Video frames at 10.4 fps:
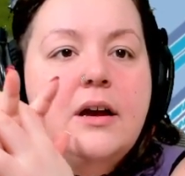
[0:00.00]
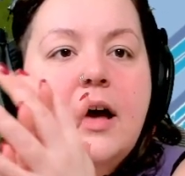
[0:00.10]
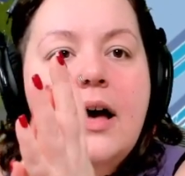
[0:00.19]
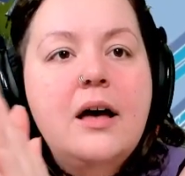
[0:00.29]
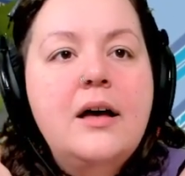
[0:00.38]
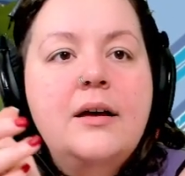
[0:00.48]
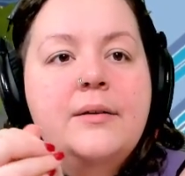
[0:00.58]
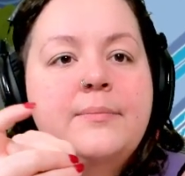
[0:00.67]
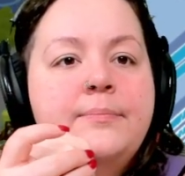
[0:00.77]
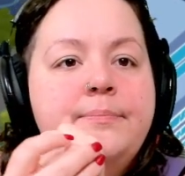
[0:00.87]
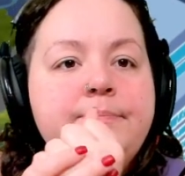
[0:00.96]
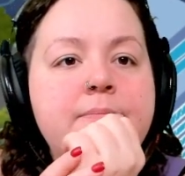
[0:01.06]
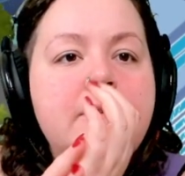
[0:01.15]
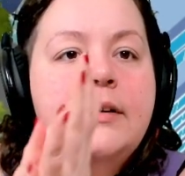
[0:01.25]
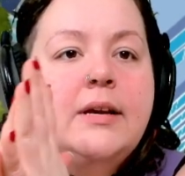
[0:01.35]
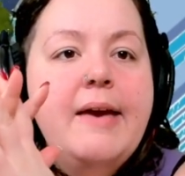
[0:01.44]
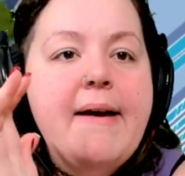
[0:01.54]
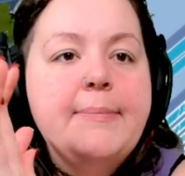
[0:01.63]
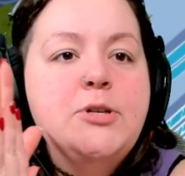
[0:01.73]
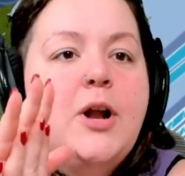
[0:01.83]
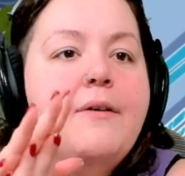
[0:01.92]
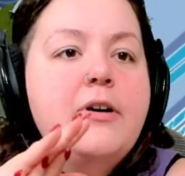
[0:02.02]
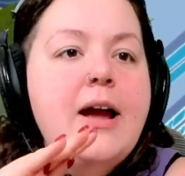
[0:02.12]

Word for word: Um if apps don't offer